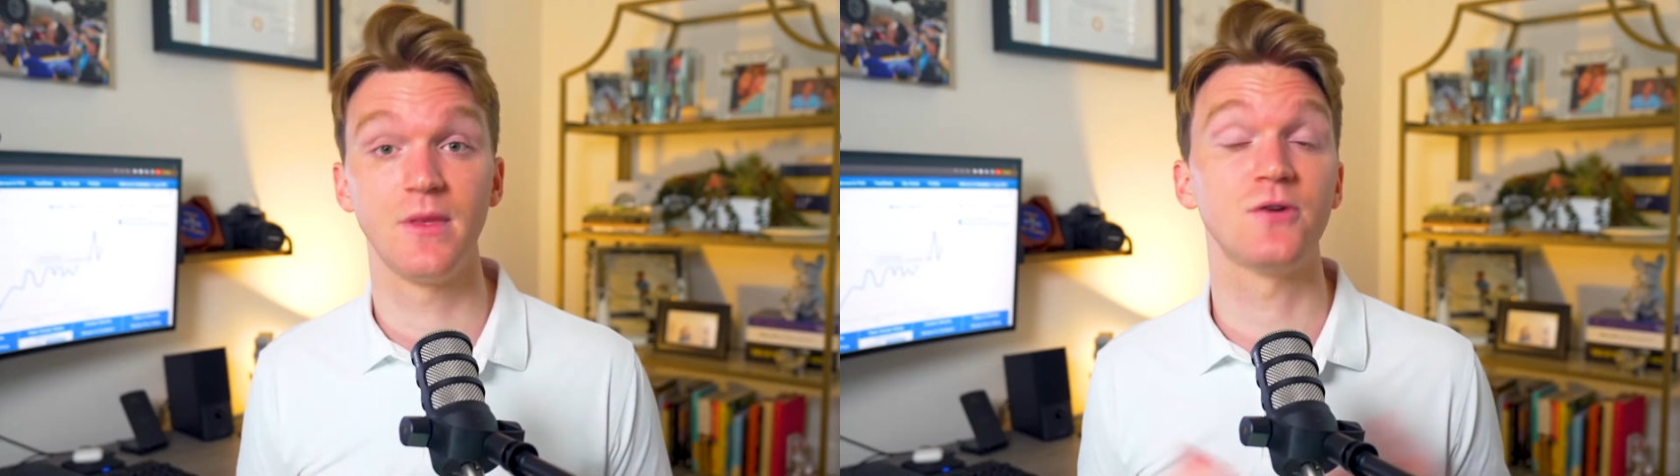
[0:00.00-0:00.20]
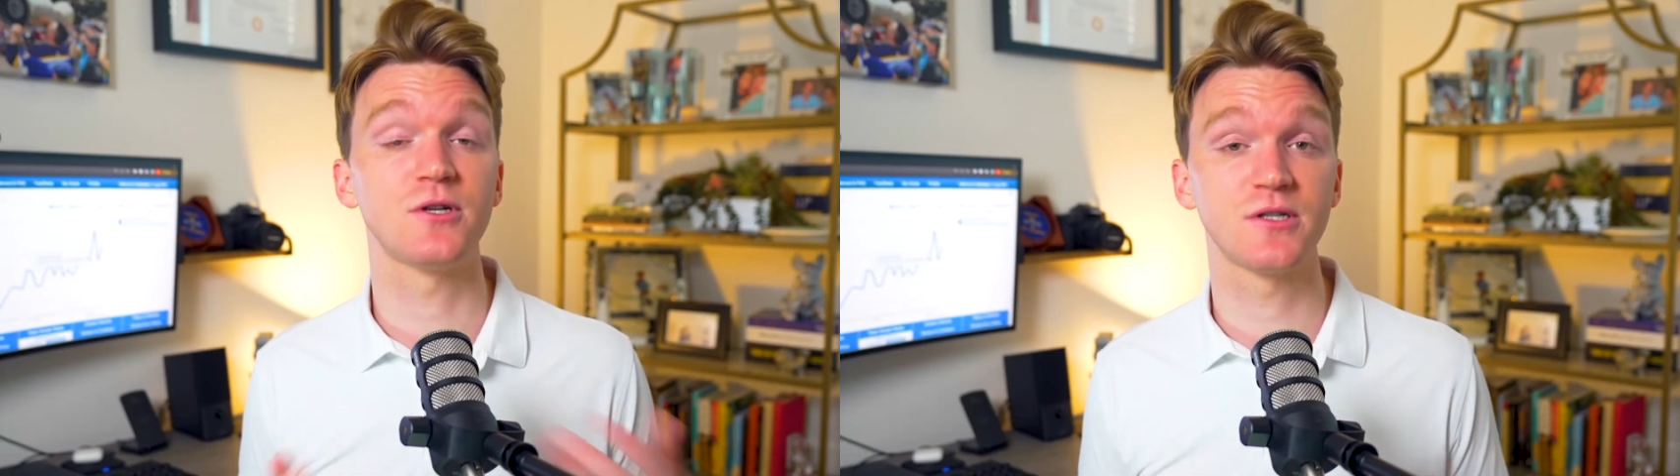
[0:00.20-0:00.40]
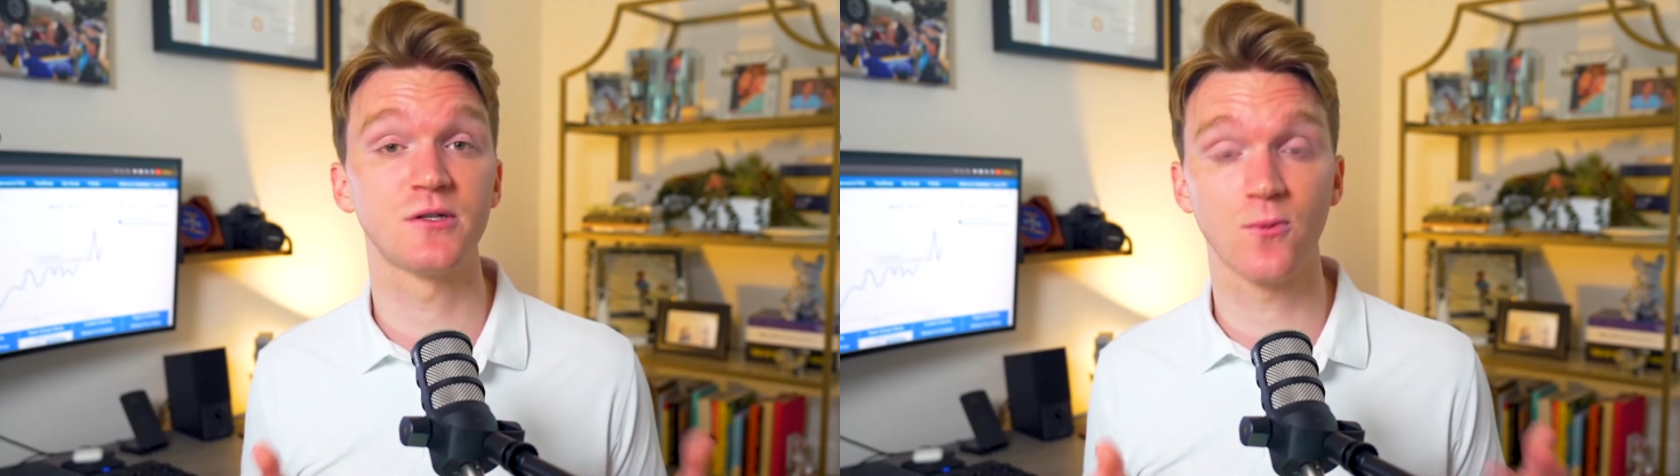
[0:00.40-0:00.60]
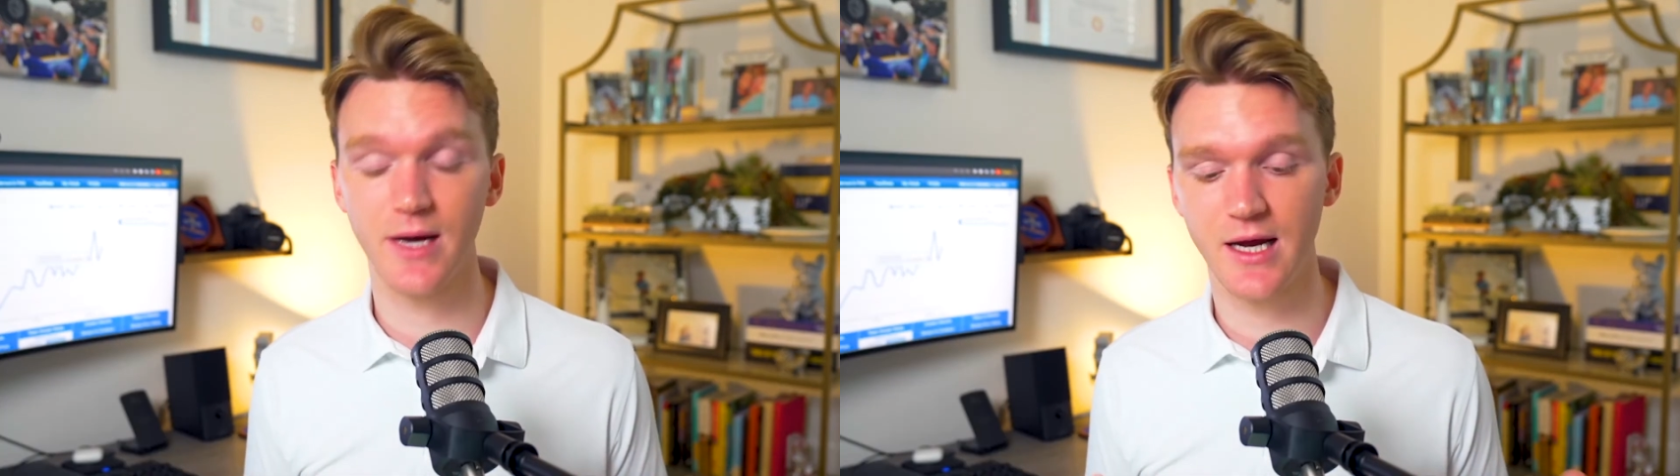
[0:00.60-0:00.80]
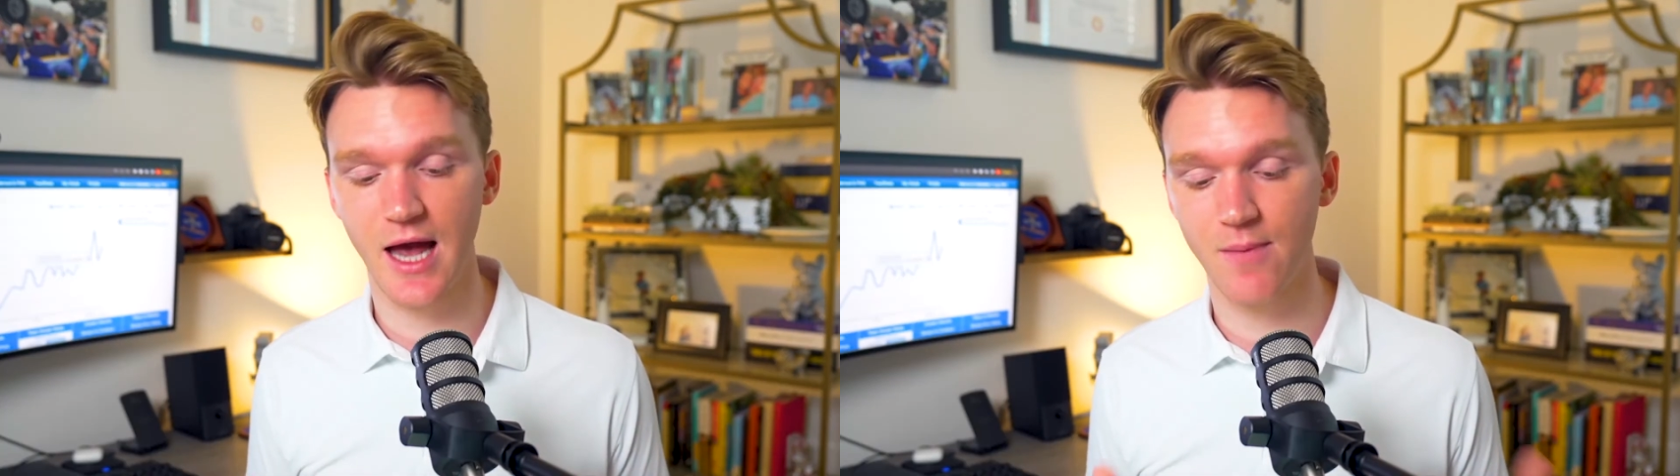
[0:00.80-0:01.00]
Now, just as a
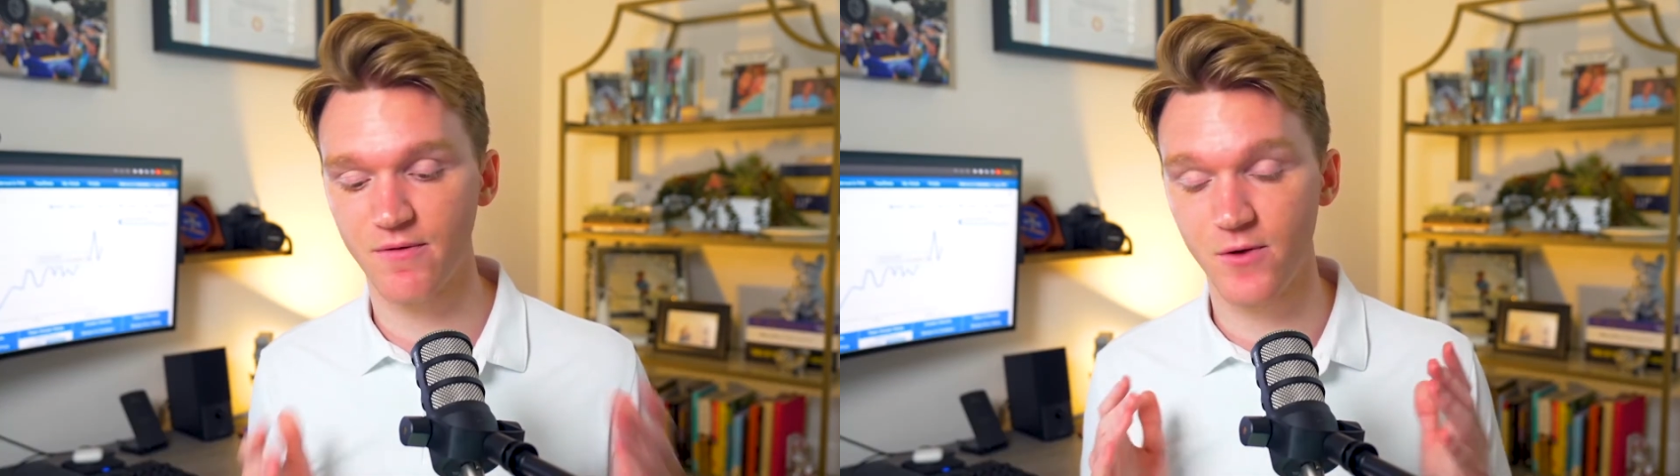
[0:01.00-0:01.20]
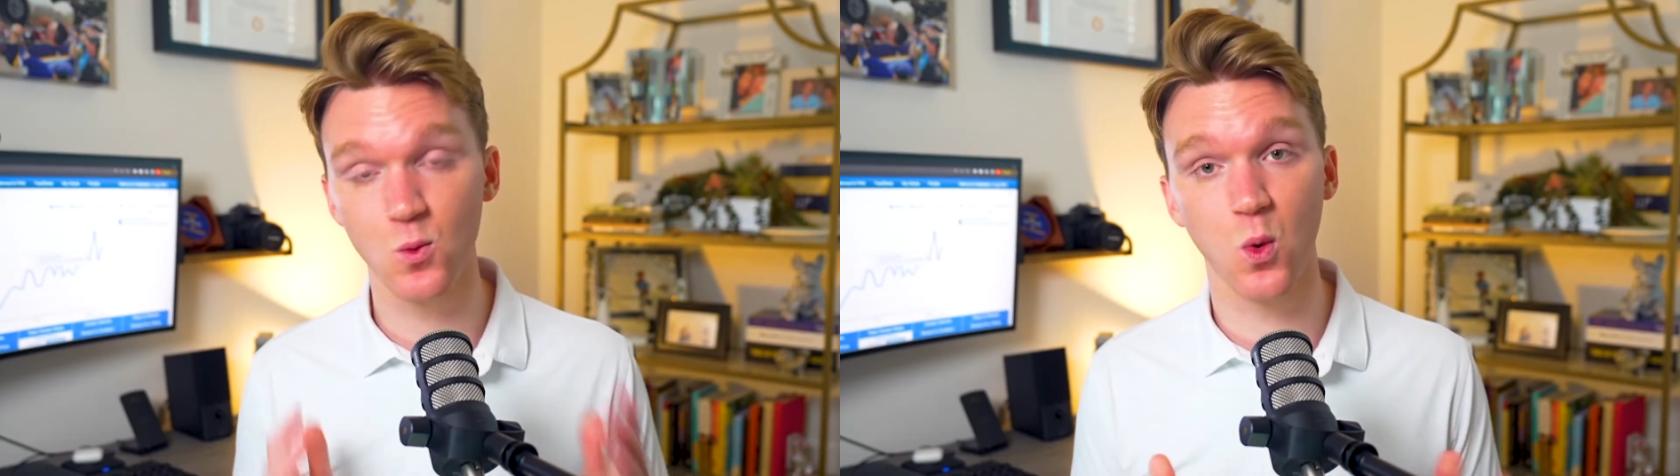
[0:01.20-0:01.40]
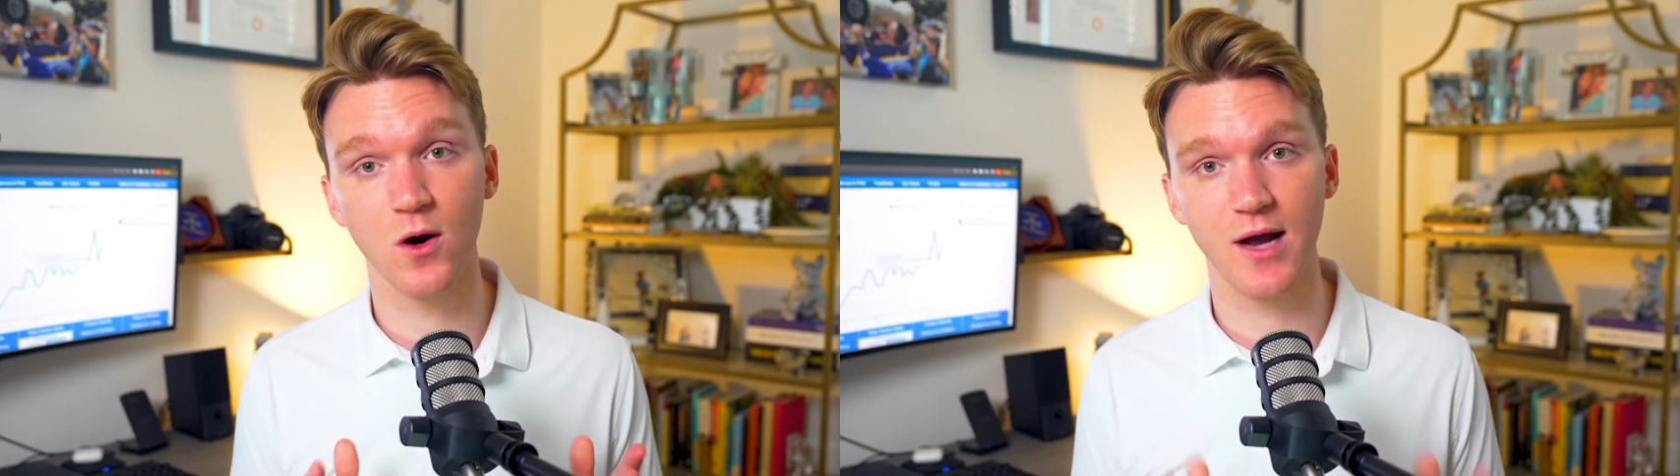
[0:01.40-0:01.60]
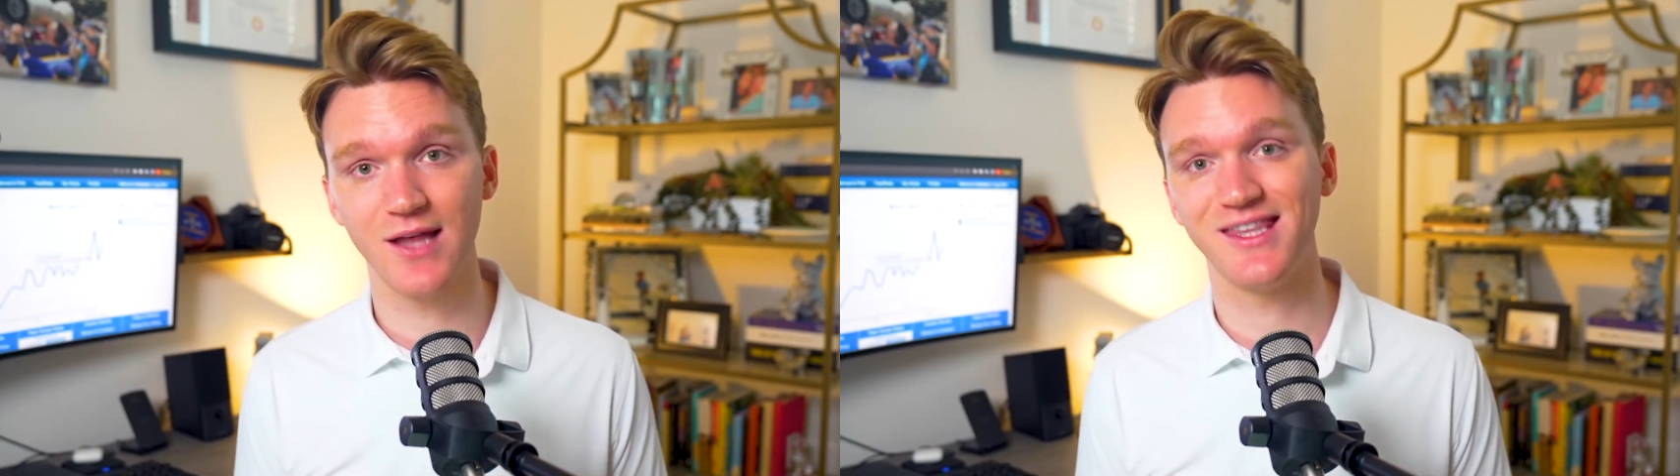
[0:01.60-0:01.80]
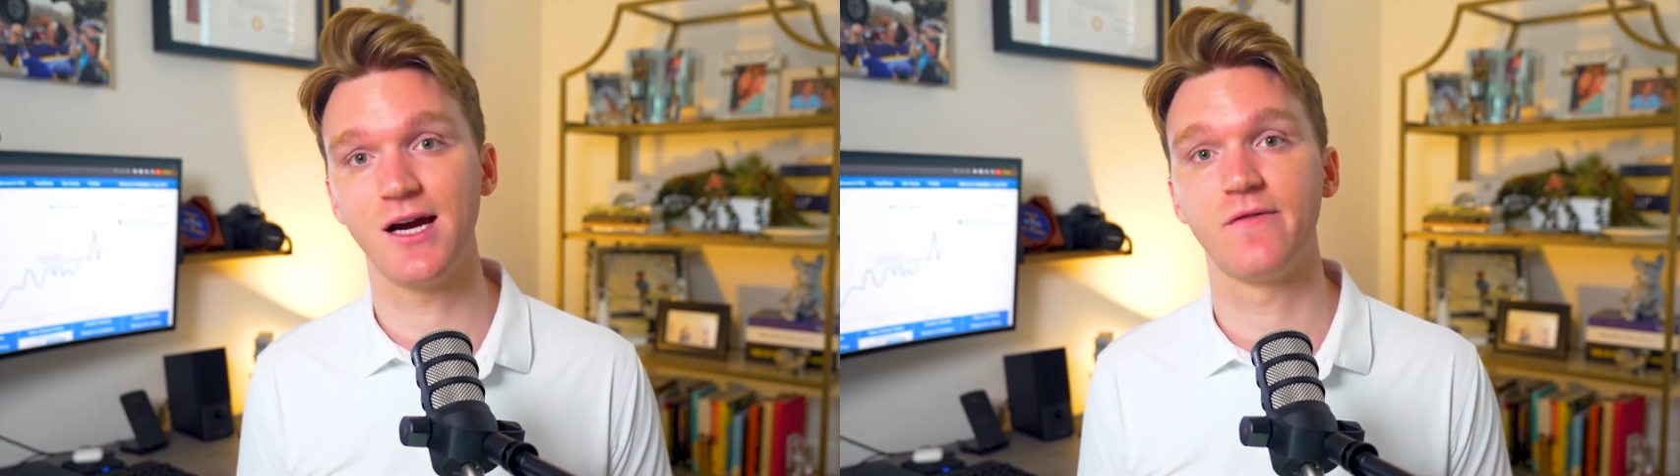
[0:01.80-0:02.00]
recap, if you were
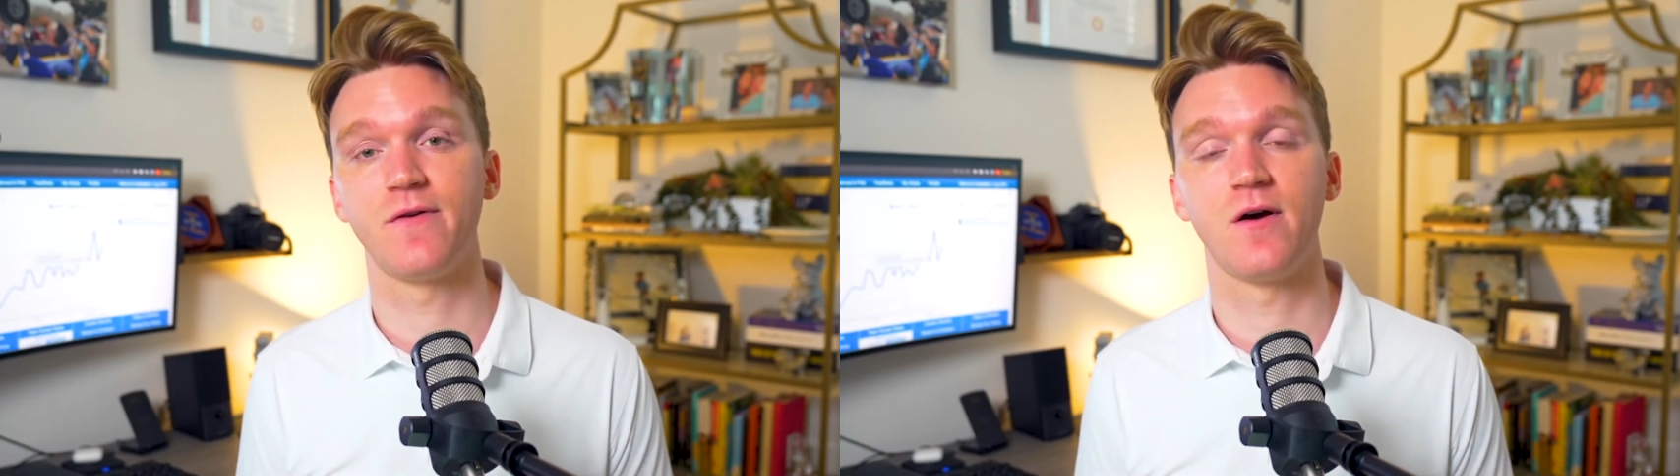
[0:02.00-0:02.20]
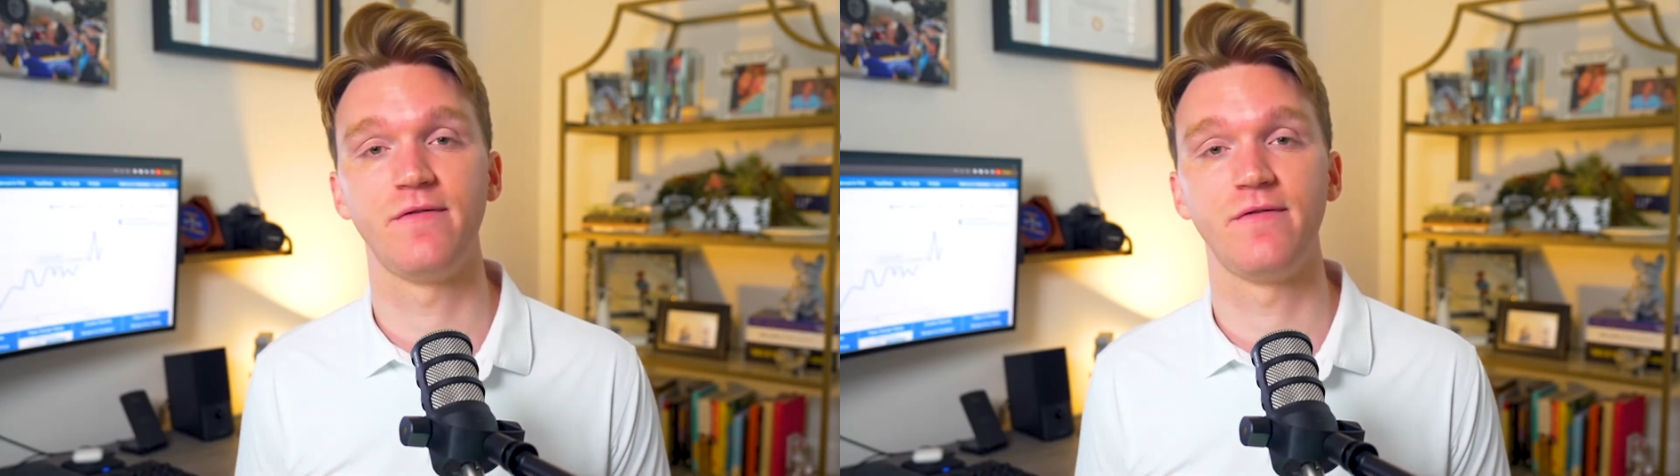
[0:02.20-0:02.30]
not there for